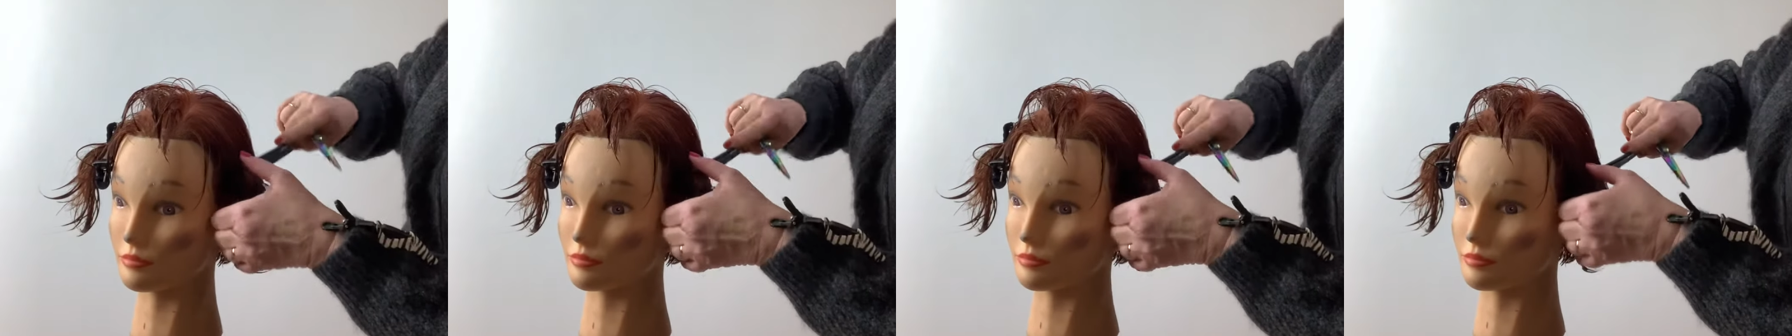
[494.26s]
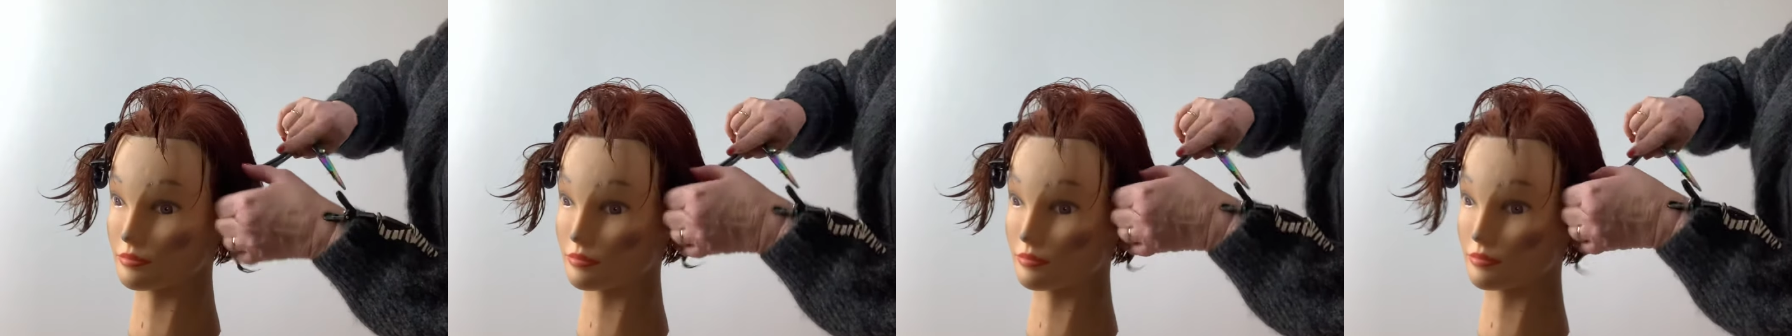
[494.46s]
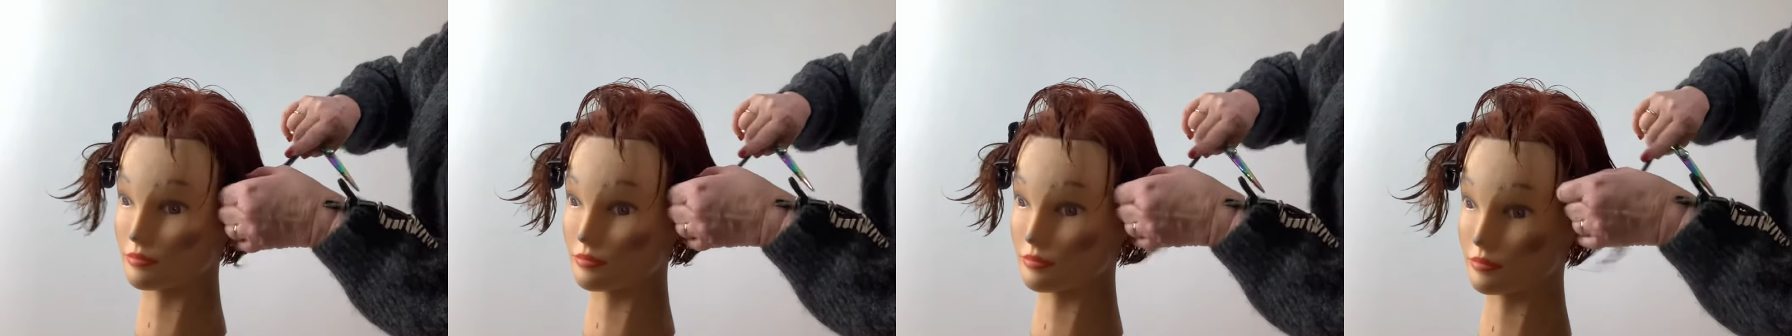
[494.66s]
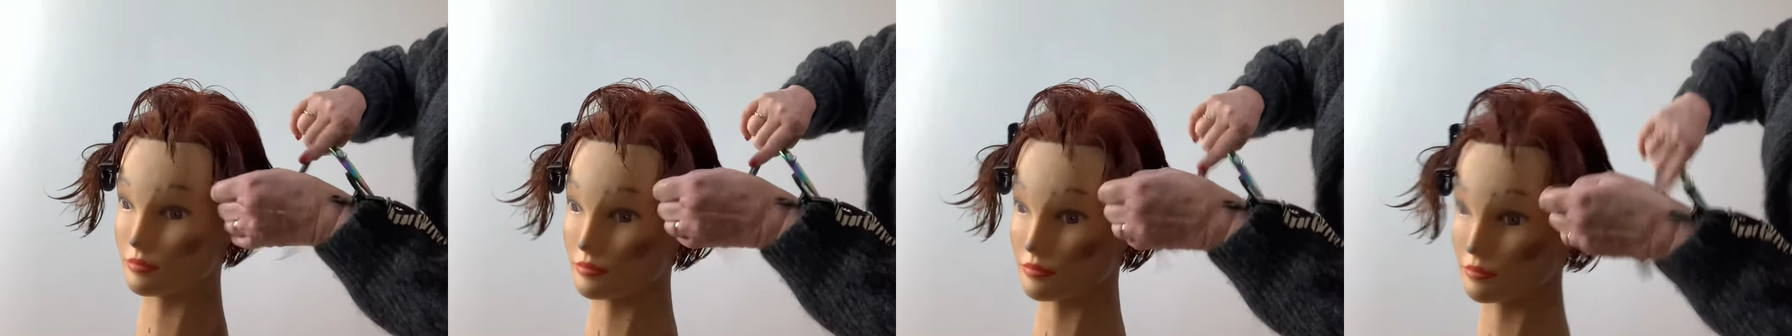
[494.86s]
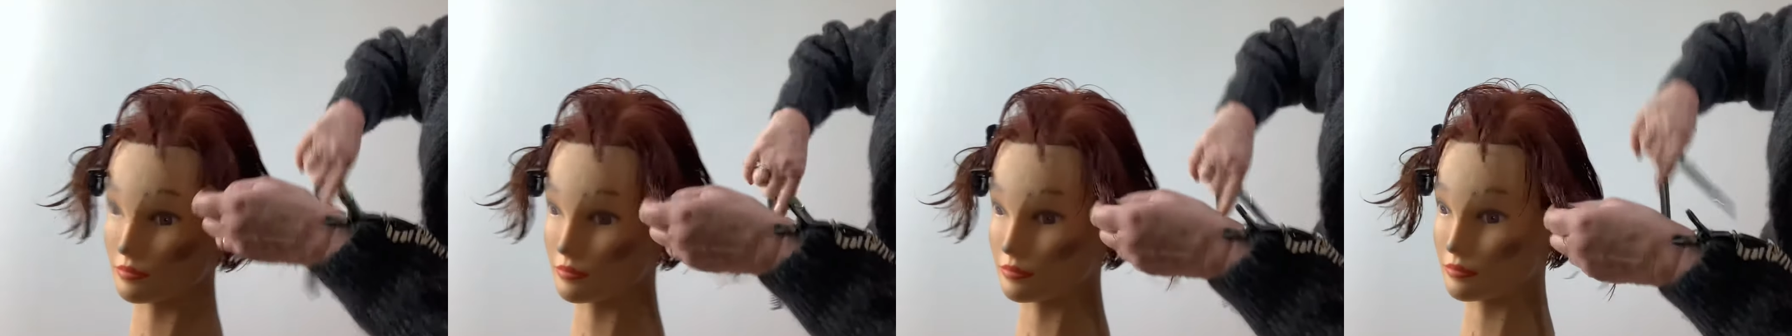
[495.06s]
And we've
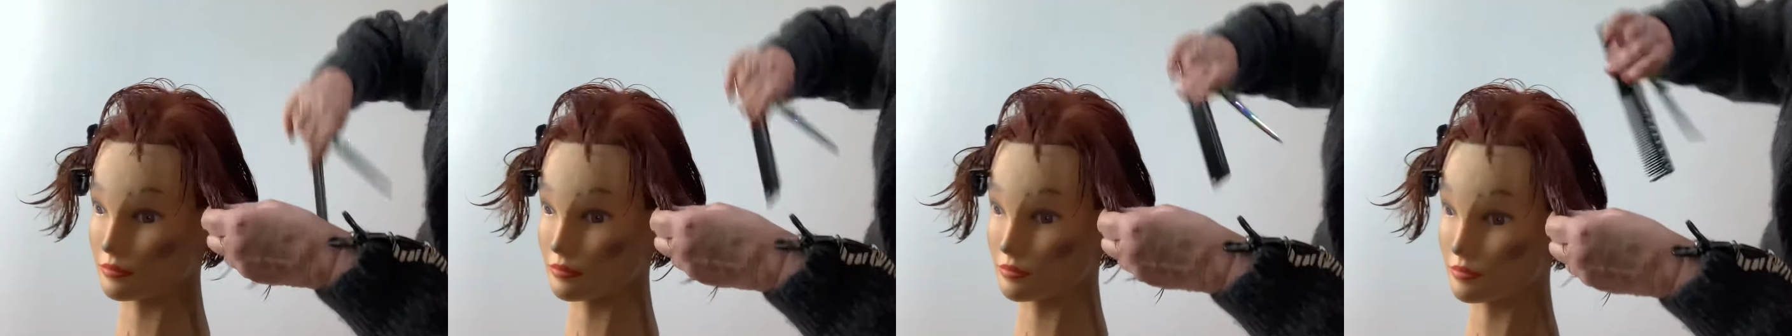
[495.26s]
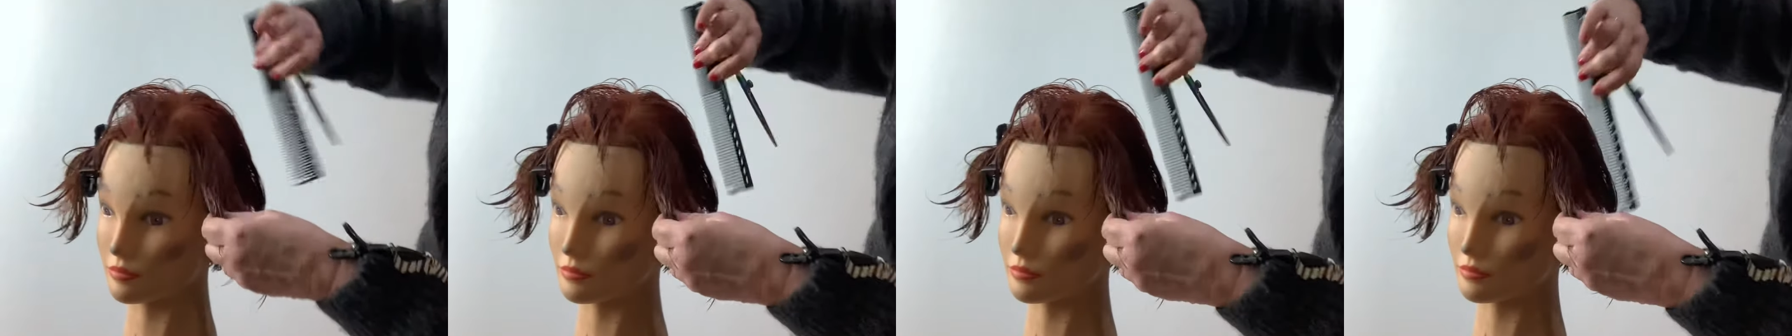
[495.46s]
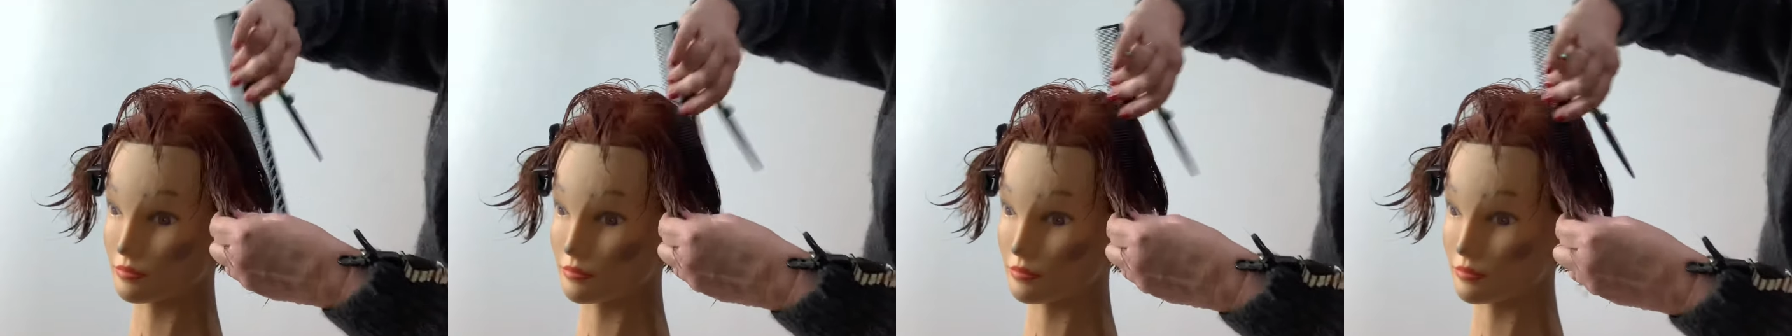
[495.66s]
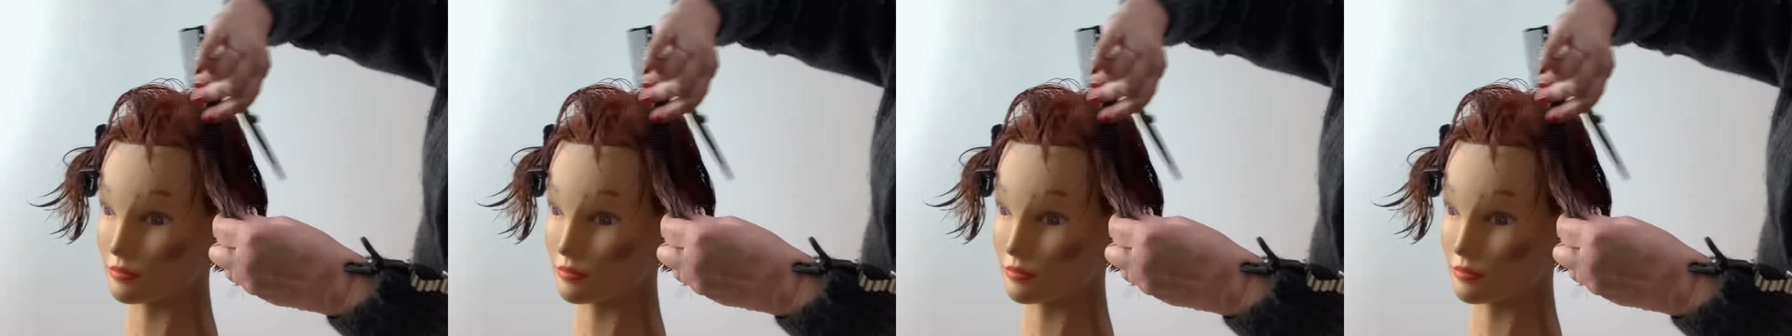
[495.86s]
still got our